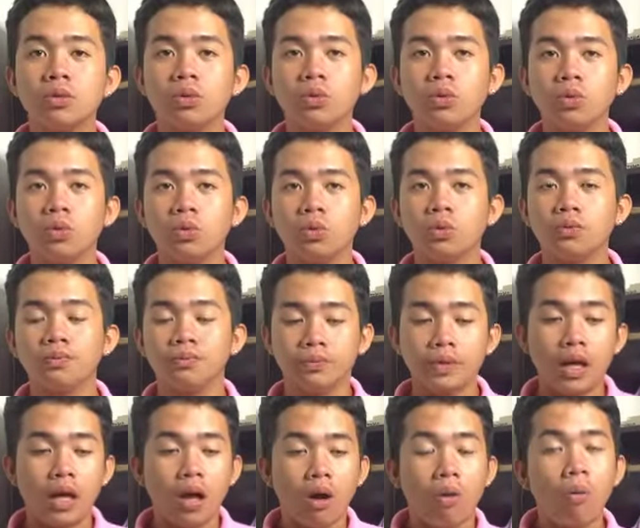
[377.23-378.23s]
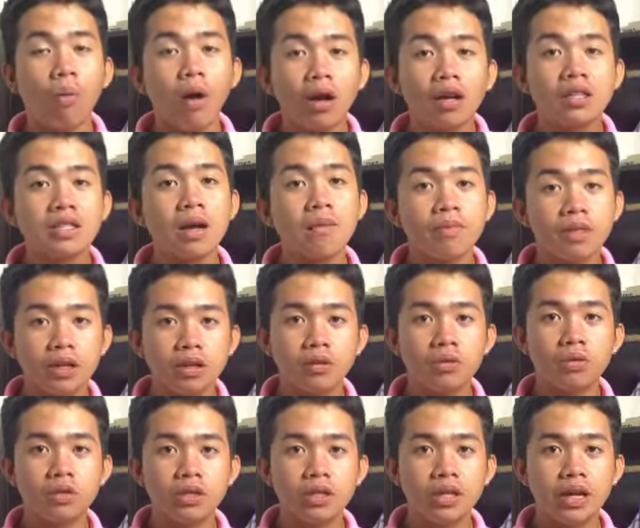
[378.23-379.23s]
to wear something
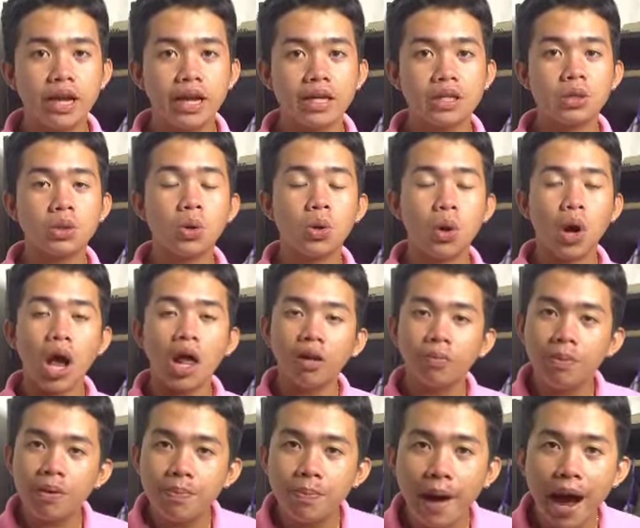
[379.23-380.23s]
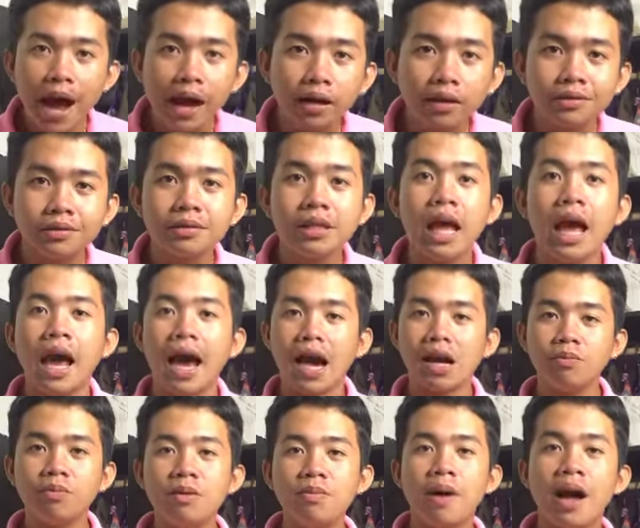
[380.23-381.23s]
good today. So I'll be back.
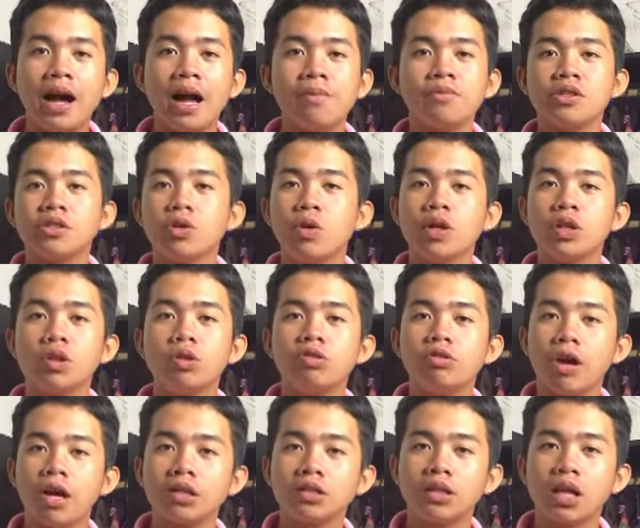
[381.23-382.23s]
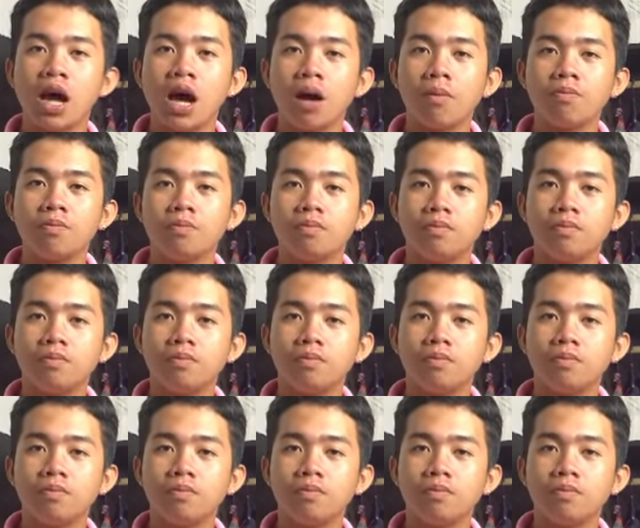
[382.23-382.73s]
I'm just going to dress up,